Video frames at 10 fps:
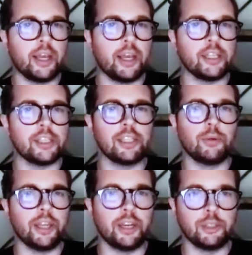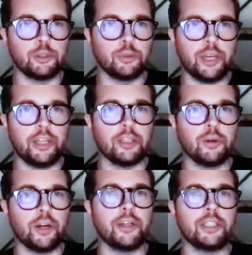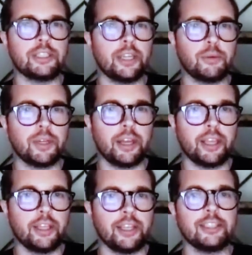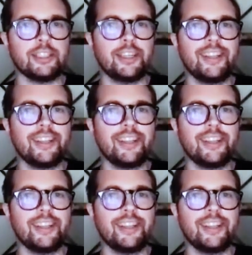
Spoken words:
Like we're getting too many inquiries. Like I can't handle it.